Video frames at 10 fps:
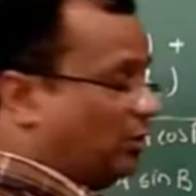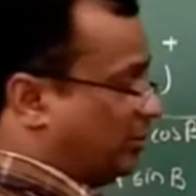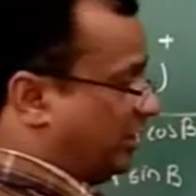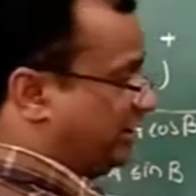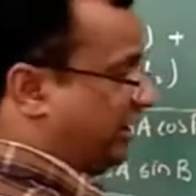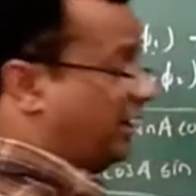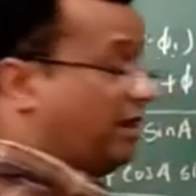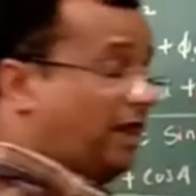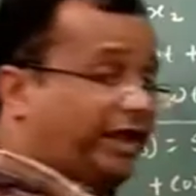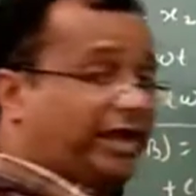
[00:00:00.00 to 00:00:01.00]
what we get there?
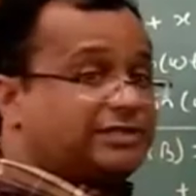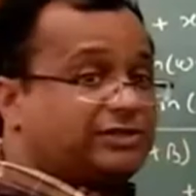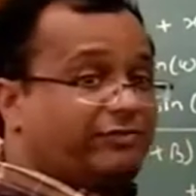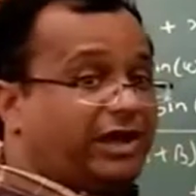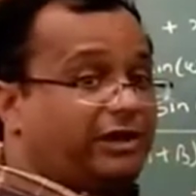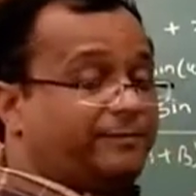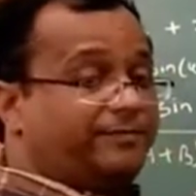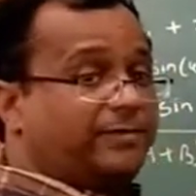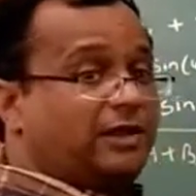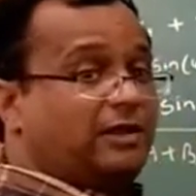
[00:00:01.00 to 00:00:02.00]
A square
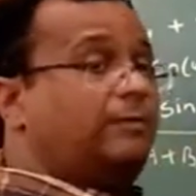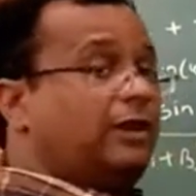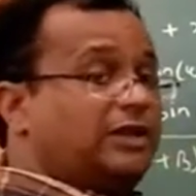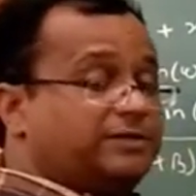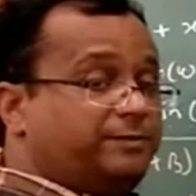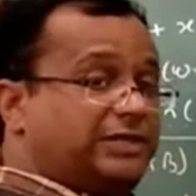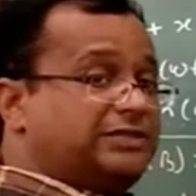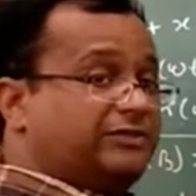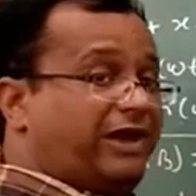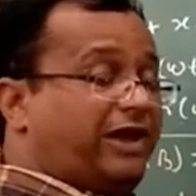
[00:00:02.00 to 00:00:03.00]
plus b
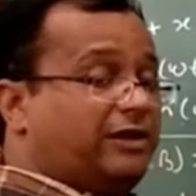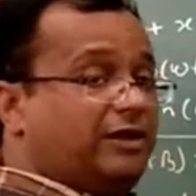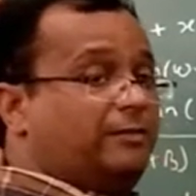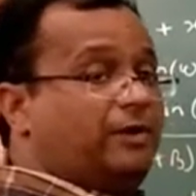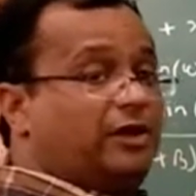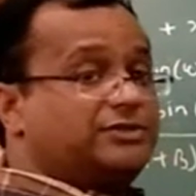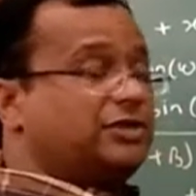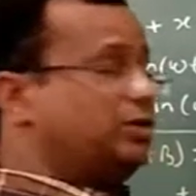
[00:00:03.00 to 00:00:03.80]
square plus